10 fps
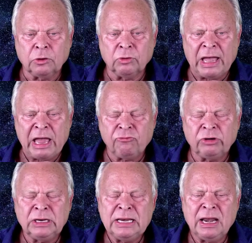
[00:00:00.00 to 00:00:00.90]
your
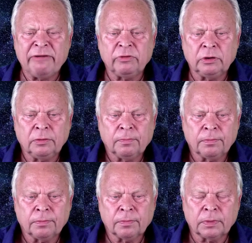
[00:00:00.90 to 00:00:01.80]
adrenaline level
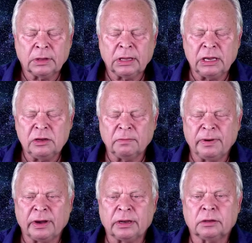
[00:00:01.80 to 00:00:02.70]
in your
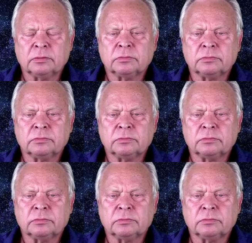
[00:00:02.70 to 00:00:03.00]
body.